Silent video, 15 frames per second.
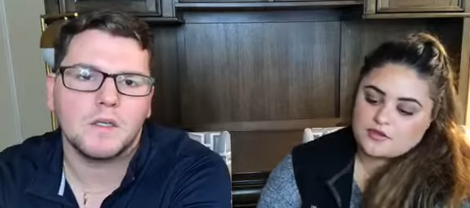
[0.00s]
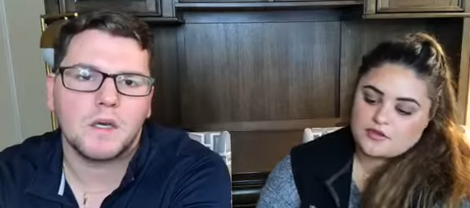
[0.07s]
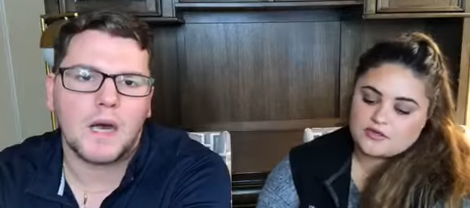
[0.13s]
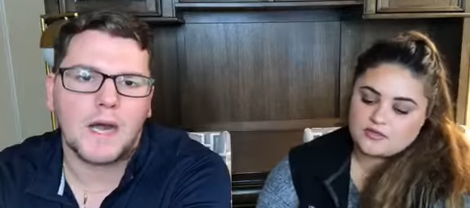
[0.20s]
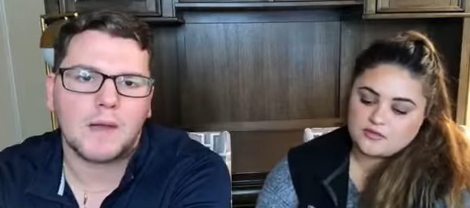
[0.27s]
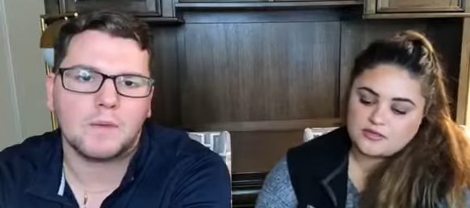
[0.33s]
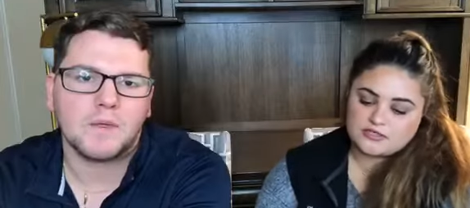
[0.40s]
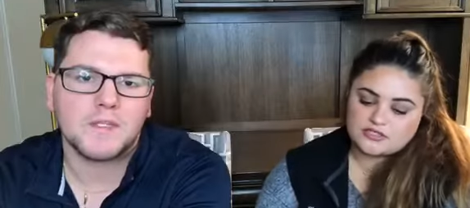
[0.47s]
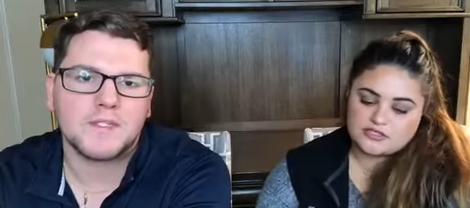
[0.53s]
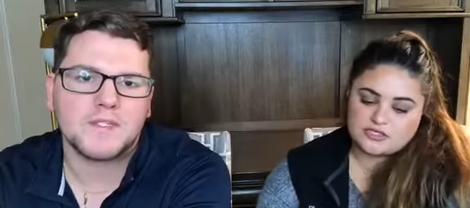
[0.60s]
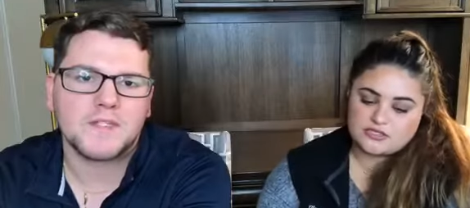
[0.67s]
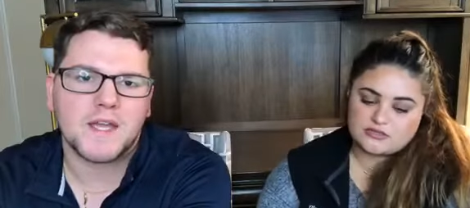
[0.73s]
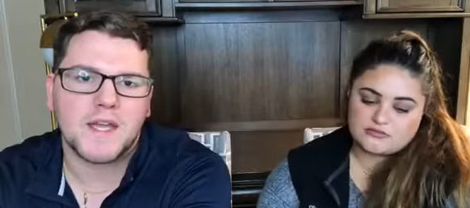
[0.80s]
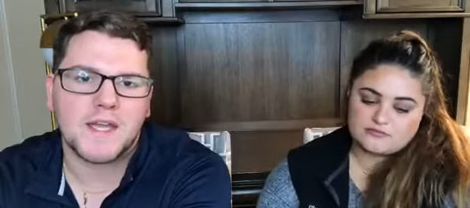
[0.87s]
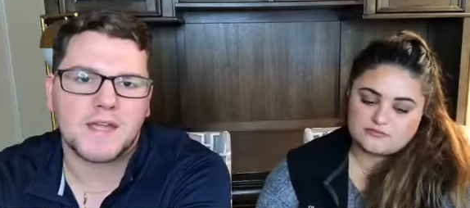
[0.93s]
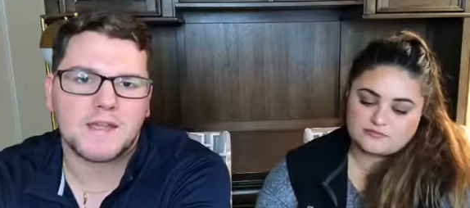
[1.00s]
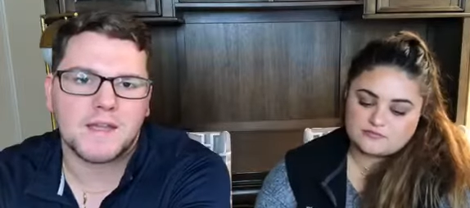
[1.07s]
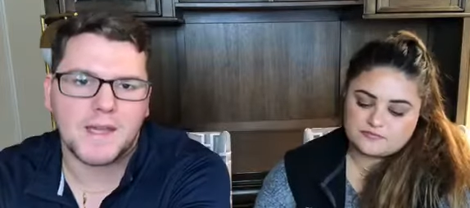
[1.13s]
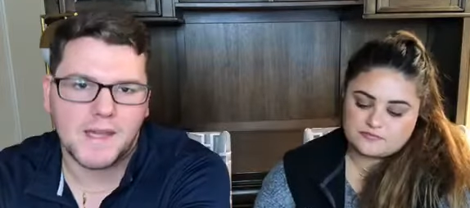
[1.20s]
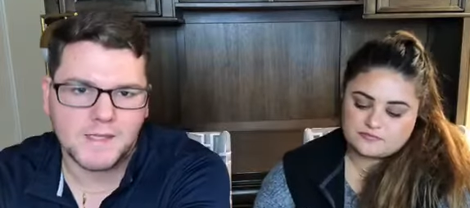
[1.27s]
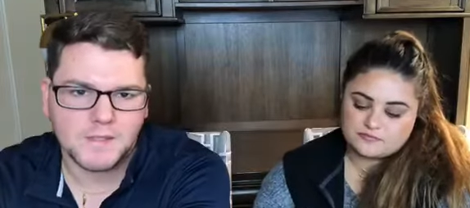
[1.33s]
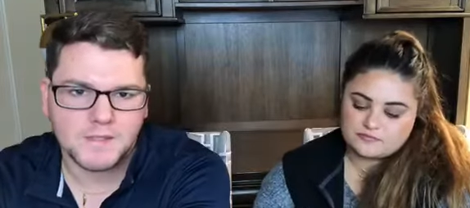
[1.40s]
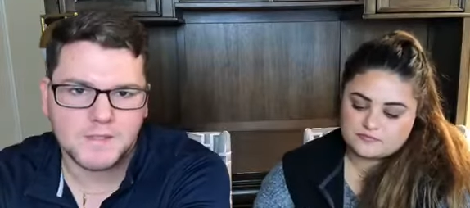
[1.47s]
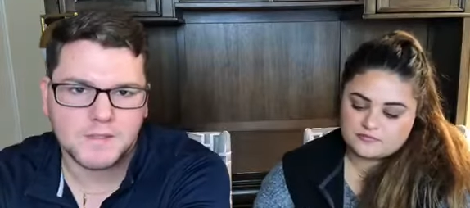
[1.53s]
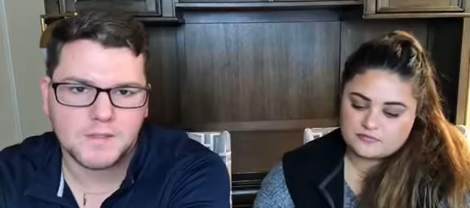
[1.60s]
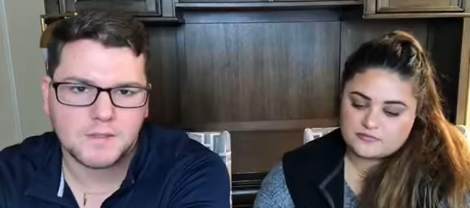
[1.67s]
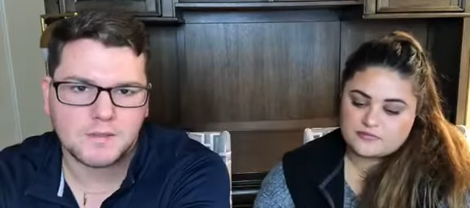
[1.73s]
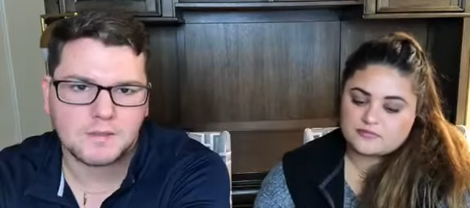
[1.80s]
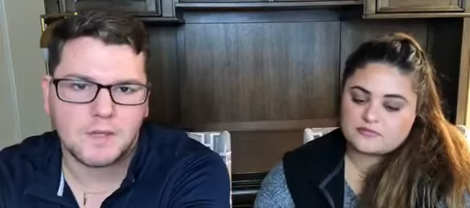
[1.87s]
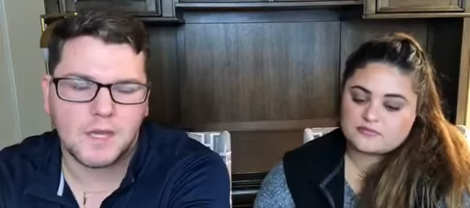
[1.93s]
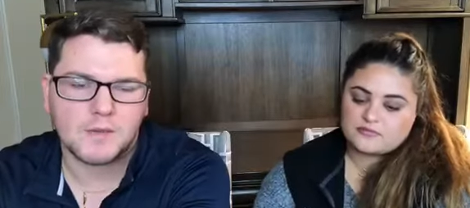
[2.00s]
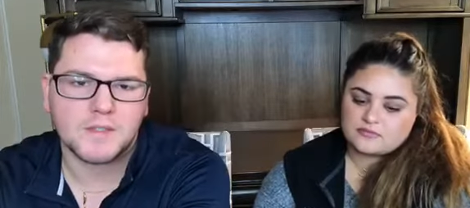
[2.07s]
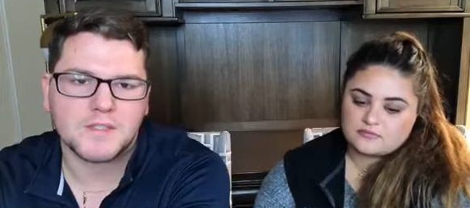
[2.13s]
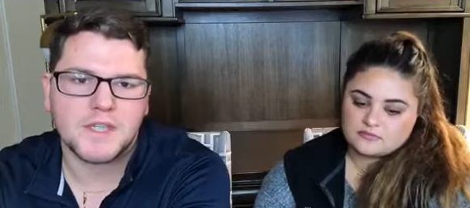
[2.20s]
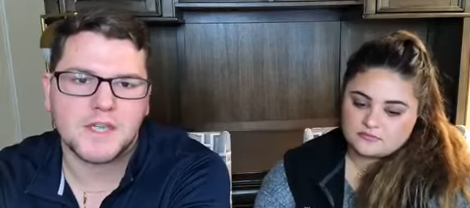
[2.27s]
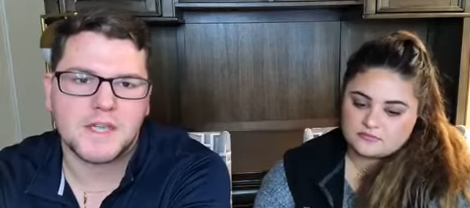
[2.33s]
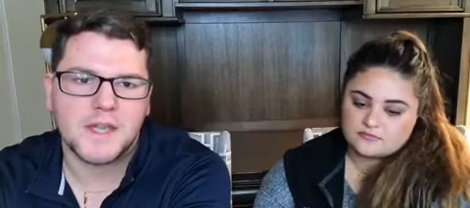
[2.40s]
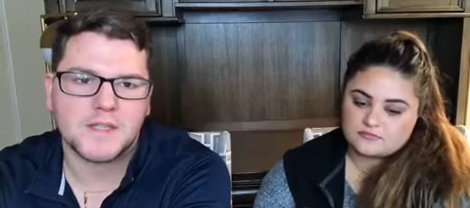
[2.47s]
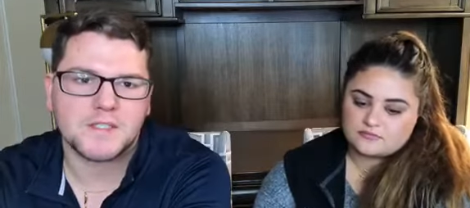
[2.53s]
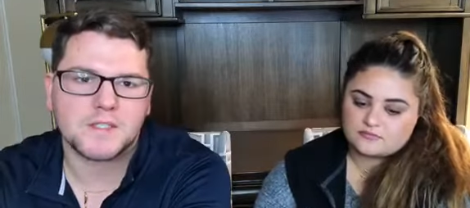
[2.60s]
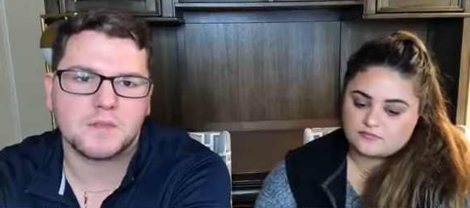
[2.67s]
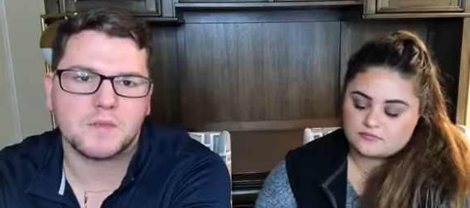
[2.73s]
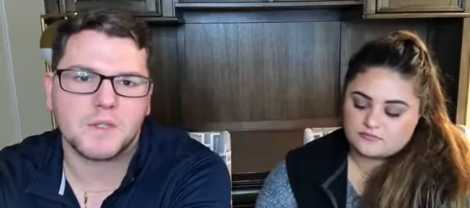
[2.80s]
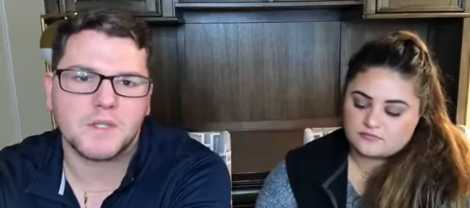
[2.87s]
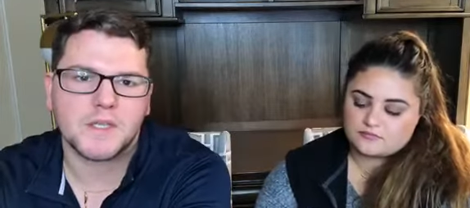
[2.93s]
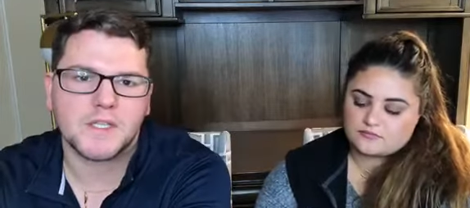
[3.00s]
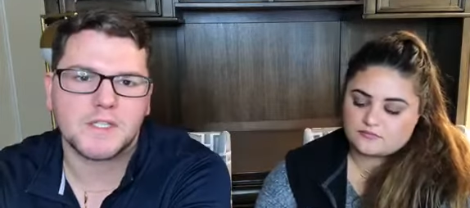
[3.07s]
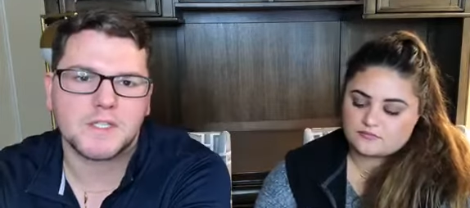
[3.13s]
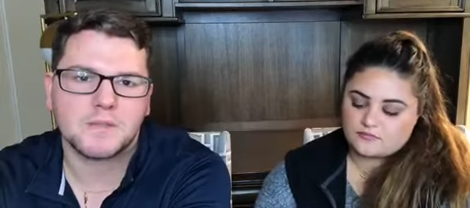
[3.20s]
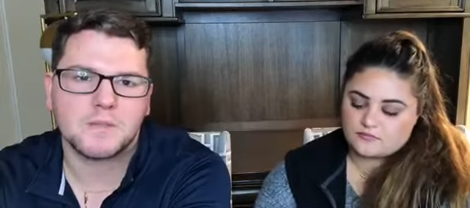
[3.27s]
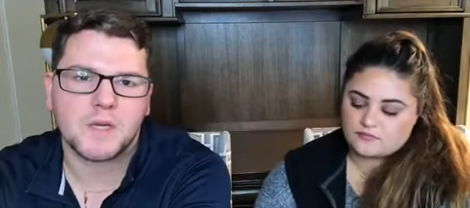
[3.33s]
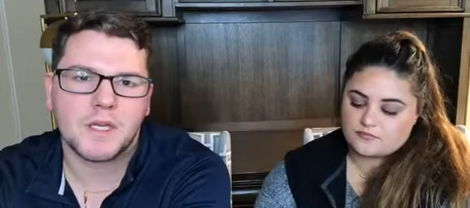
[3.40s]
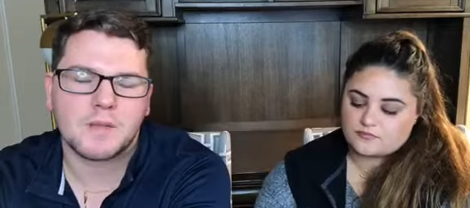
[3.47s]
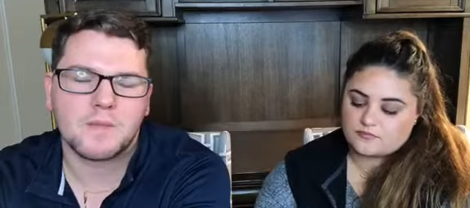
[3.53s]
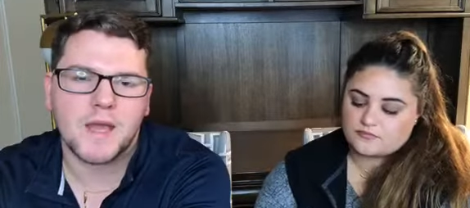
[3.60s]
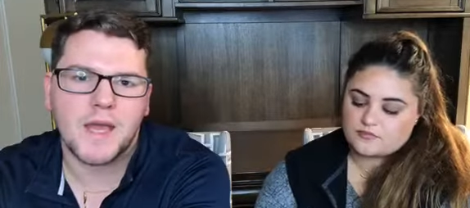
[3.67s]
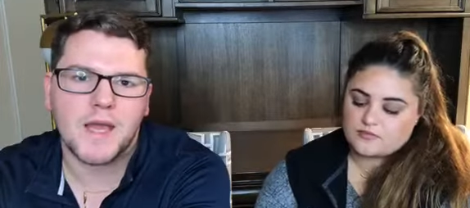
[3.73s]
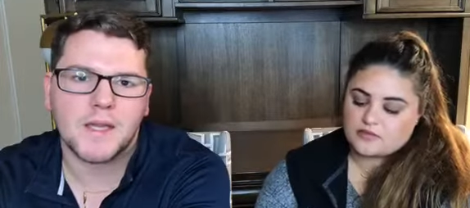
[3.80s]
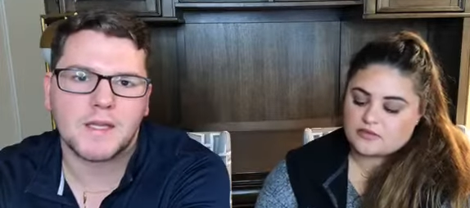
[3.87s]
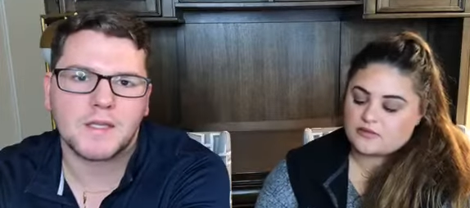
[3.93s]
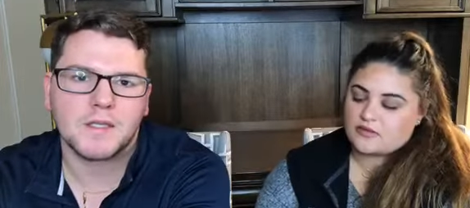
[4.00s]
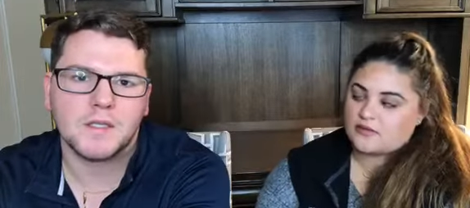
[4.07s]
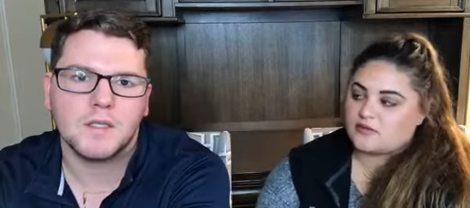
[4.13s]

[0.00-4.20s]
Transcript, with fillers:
Speaker 1: Good I question. would say yes. I would say yes, you will get your money back.